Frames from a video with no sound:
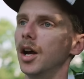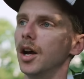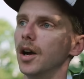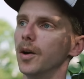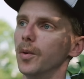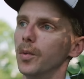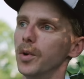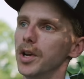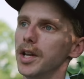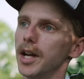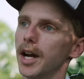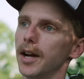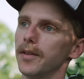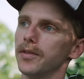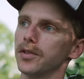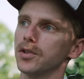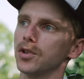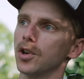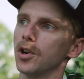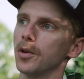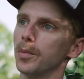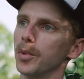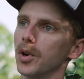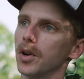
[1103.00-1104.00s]
We have a
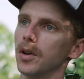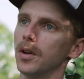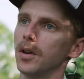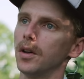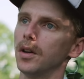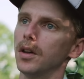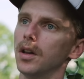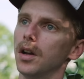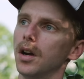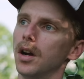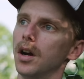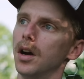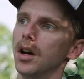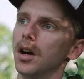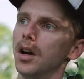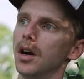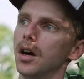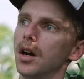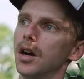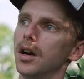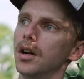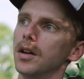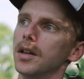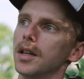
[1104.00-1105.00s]
terminal
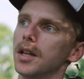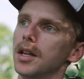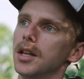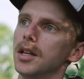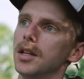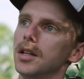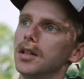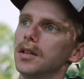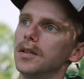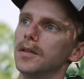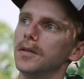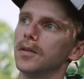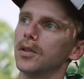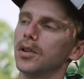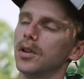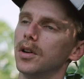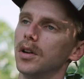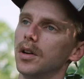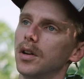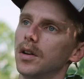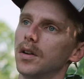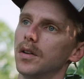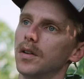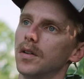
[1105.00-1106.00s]
in
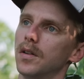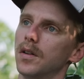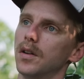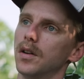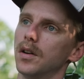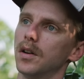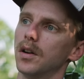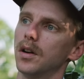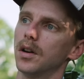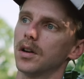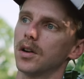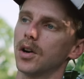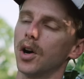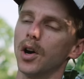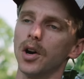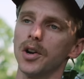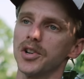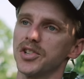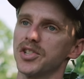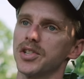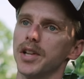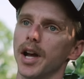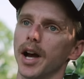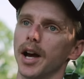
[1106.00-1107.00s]

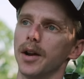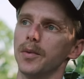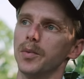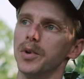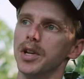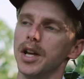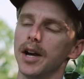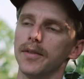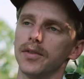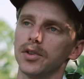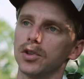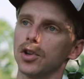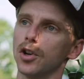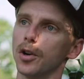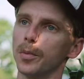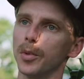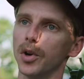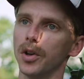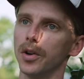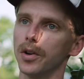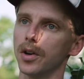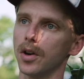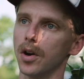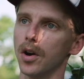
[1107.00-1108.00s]
Carlstadt. We have a
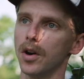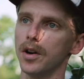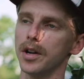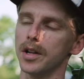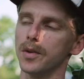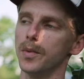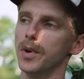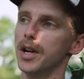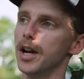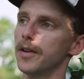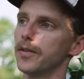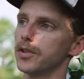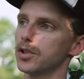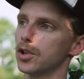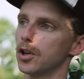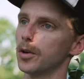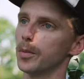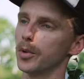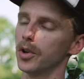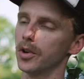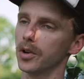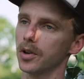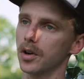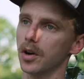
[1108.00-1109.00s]
terminal in Kearney. We have a
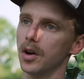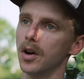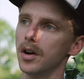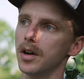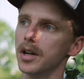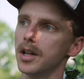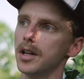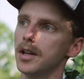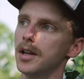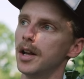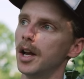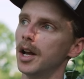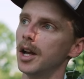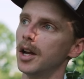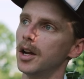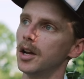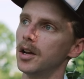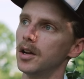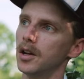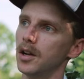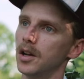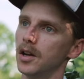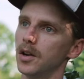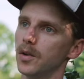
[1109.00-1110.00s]
terminal in Kearney
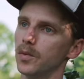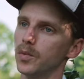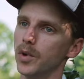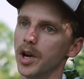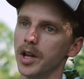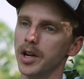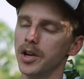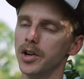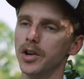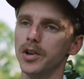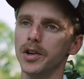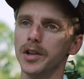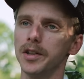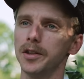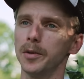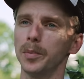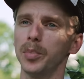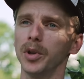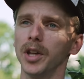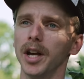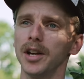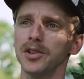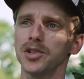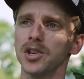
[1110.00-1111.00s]
right underneath the
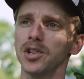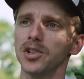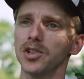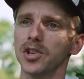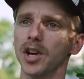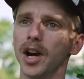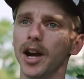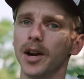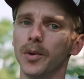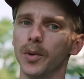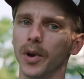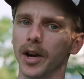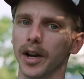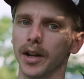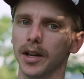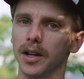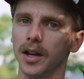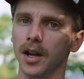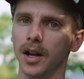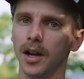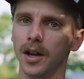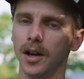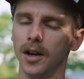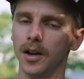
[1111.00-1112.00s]
Pulaski Skyway.
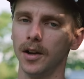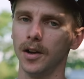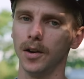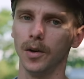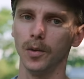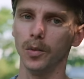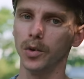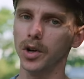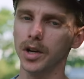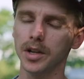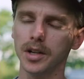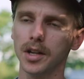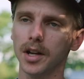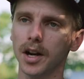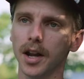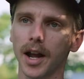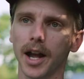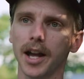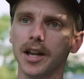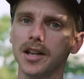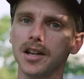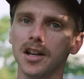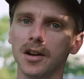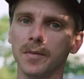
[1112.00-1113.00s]
How are you
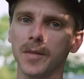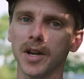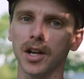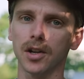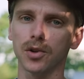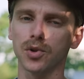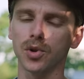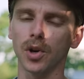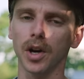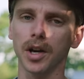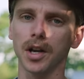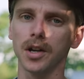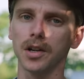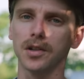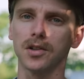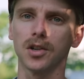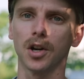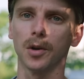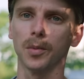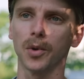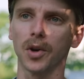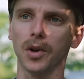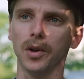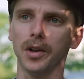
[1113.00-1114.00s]
gonna make a trucking
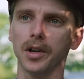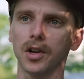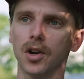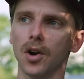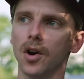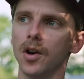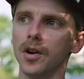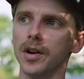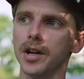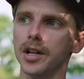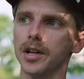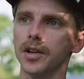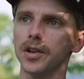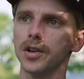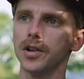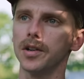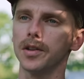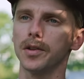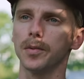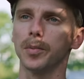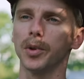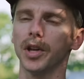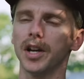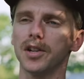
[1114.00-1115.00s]
terminal in Kearney
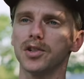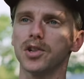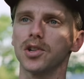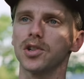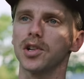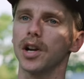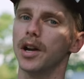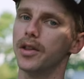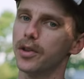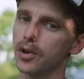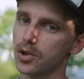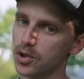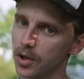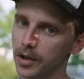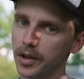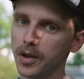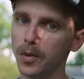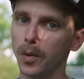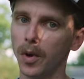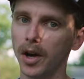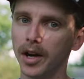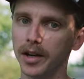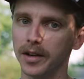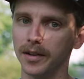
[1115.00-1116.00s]
underneath the Pulaski Skyway? There's only
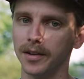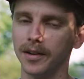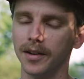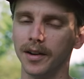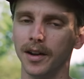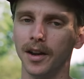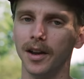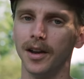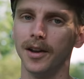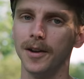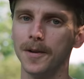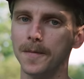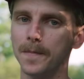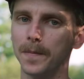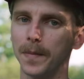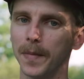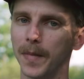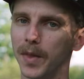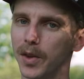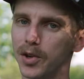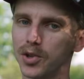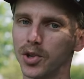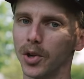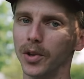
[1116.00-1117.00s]
one.
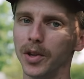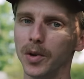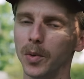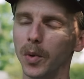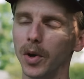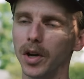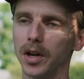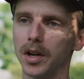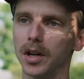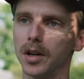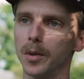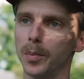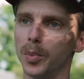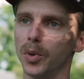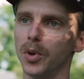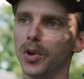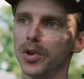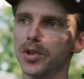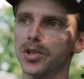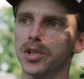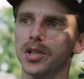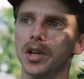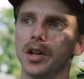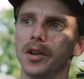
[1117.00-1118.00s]
There's only one, and it
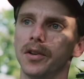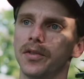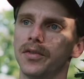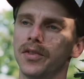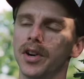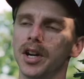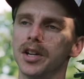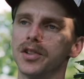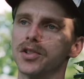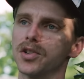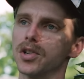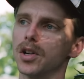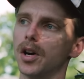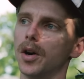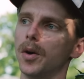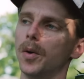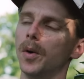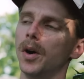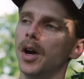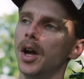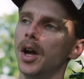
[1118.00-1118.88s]
belongs to Yellow Freight. So